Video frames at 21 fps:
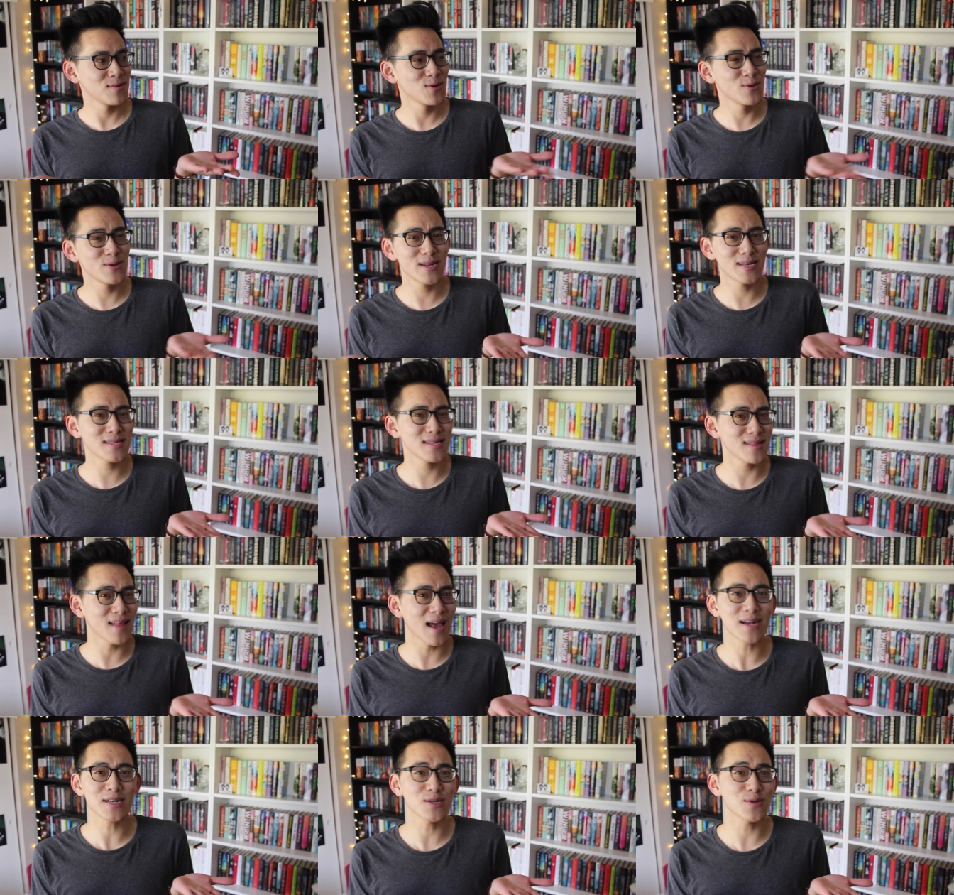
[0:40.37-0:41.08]
Who
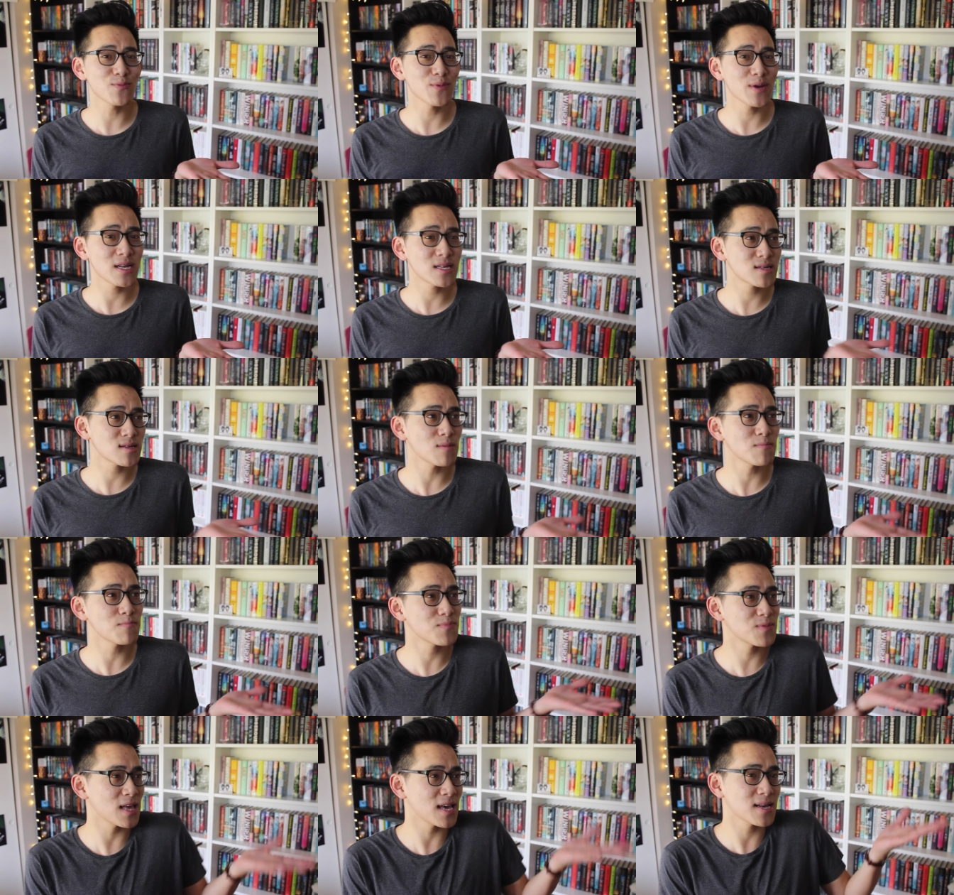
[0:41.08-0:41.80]
doesn't like to read
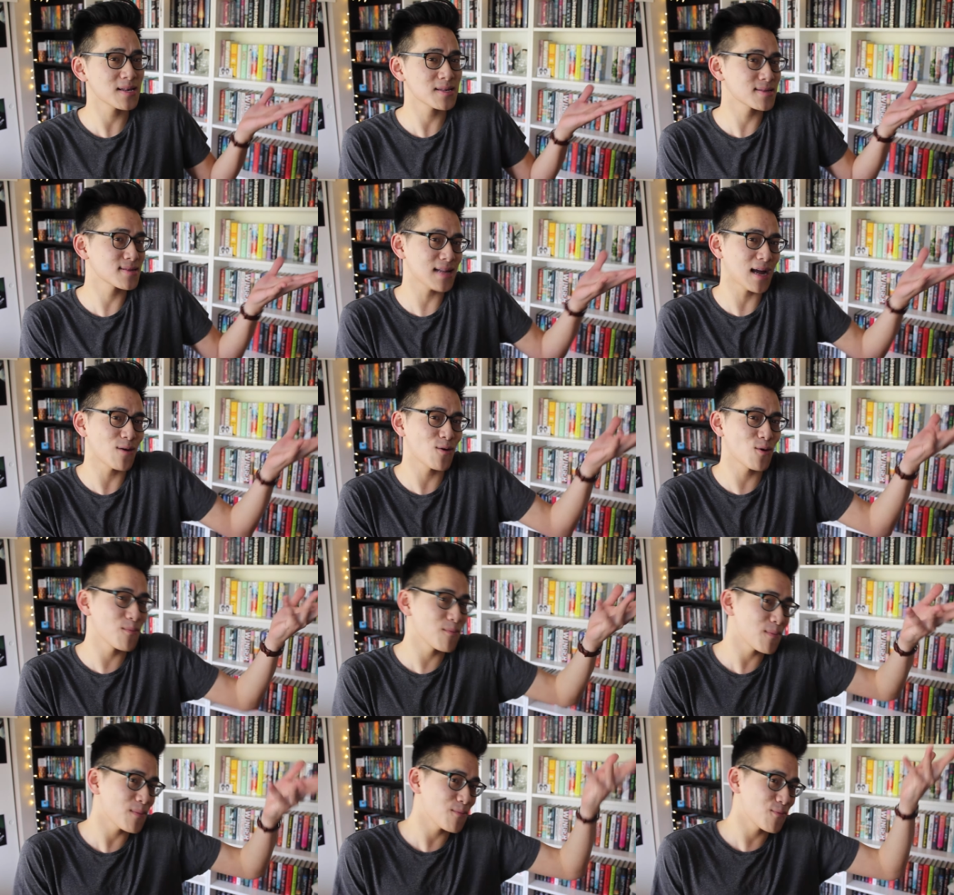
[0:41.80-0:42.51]
some things that
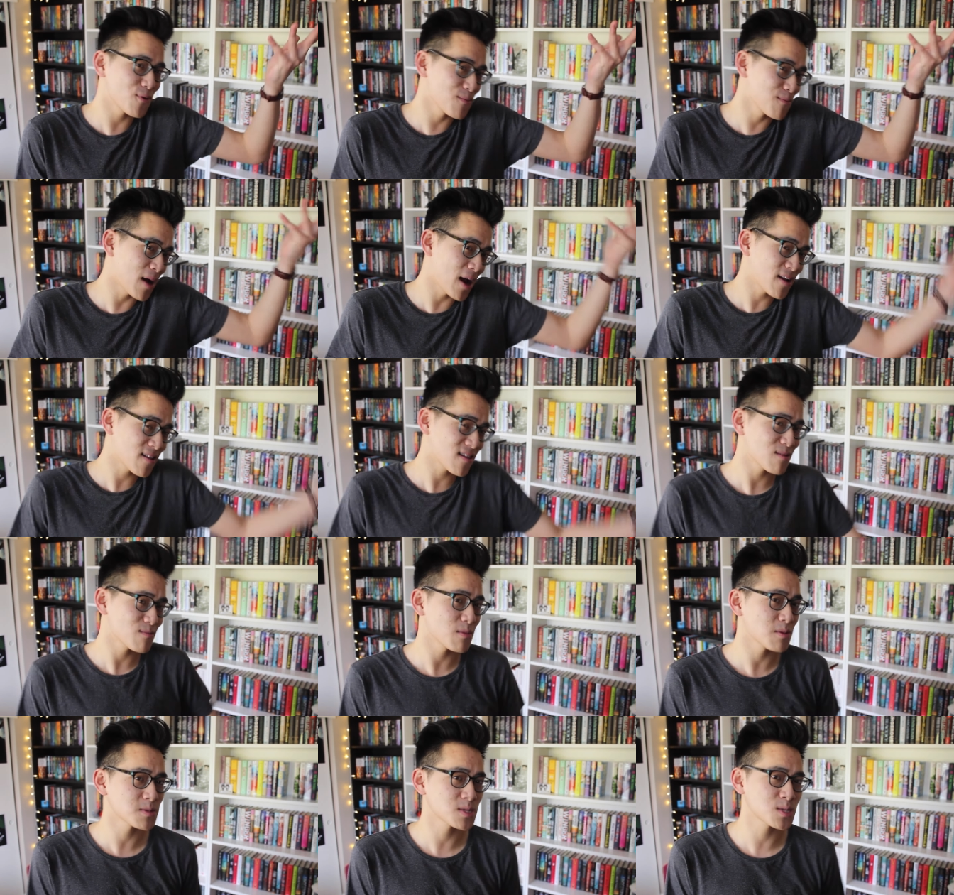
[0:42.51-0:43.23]
will
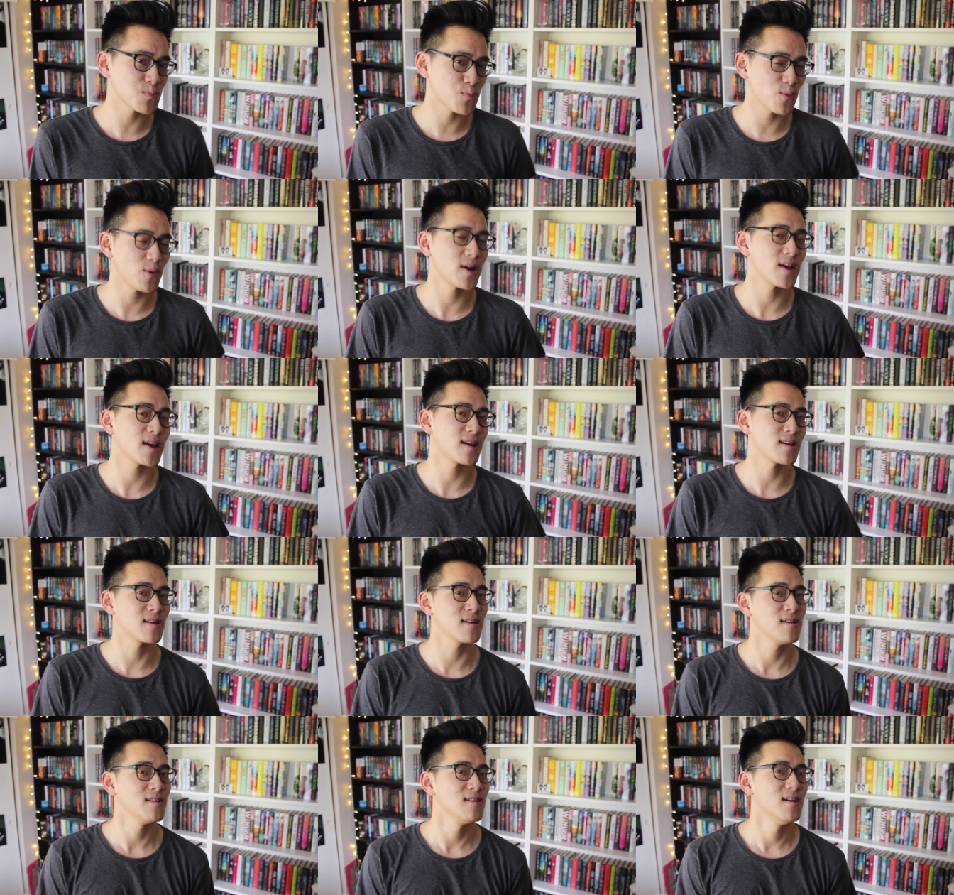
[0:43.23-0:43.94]
remind them of spring?